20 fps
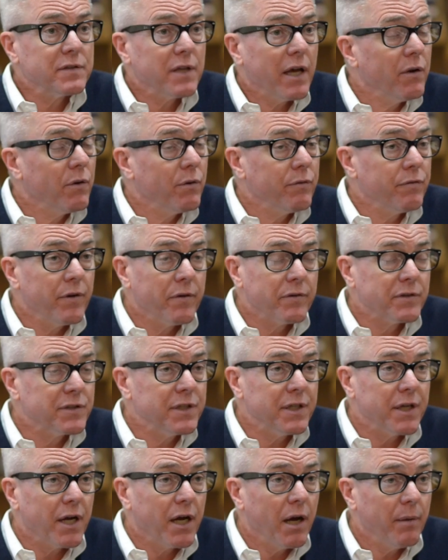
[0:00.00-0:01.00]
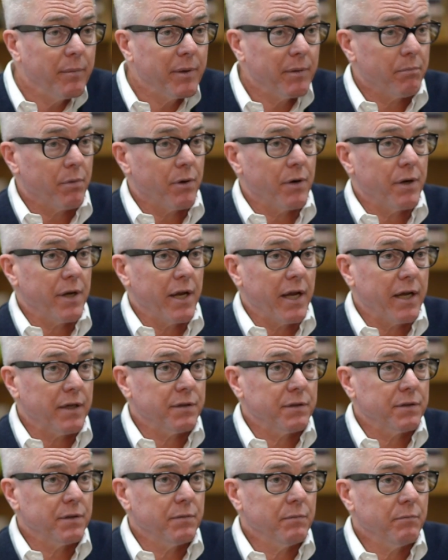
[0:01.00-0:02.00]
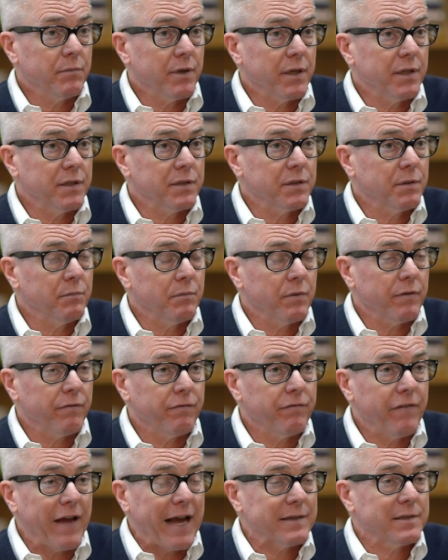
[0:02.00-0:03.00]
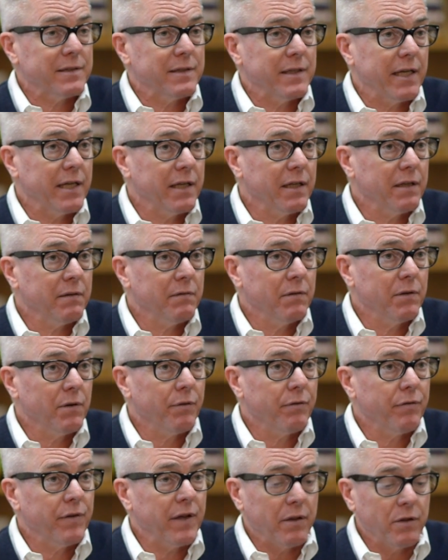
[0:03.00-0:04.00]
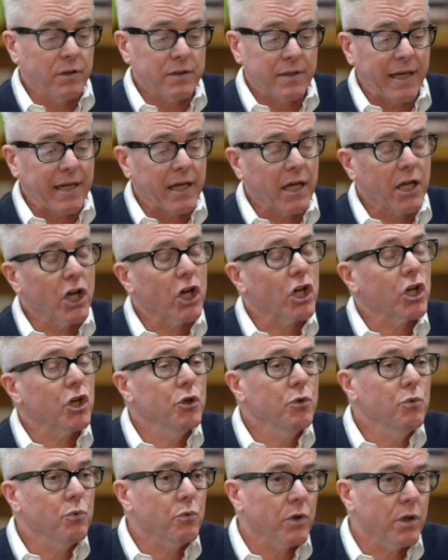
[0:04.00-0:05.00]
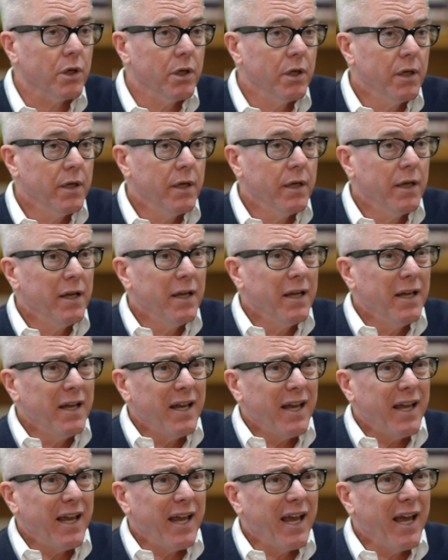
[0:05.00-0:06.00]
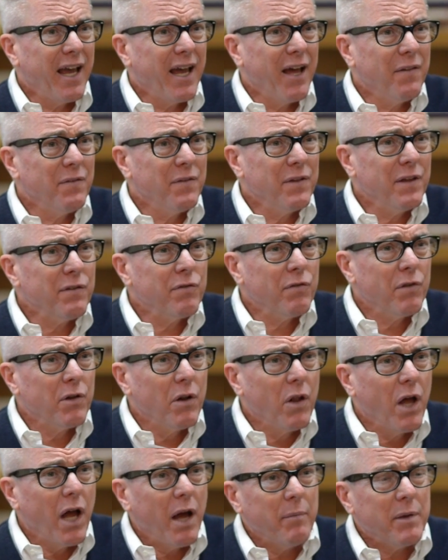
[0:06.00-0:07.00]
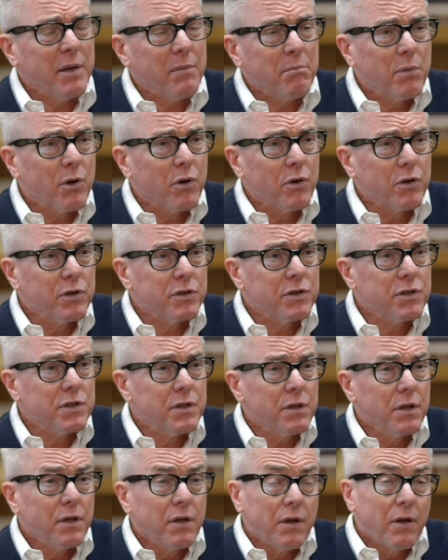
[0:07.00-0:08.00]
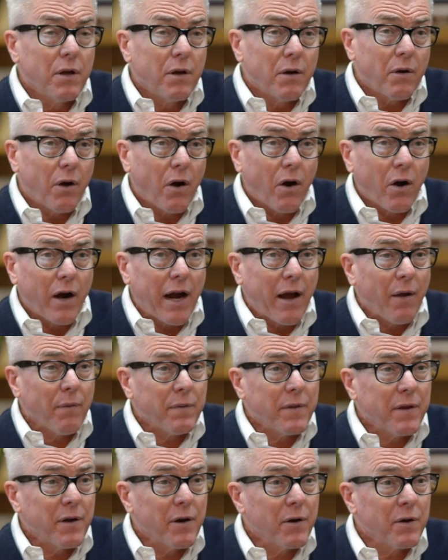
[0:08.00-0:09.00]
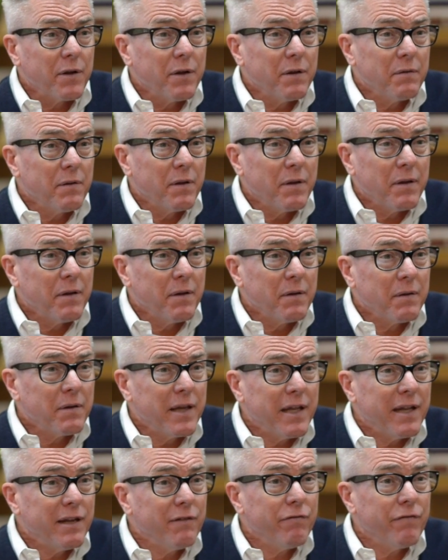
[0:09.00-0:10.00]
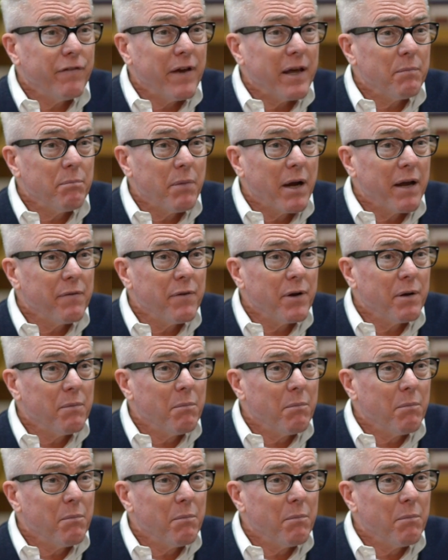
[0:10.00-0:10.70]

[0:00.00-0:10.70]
I don't know if you've ever seen a hummingbird nest, but it's a fascinating little thing. It looks like a cocoon. And these little hummingbirds are out there uh, getting fed by their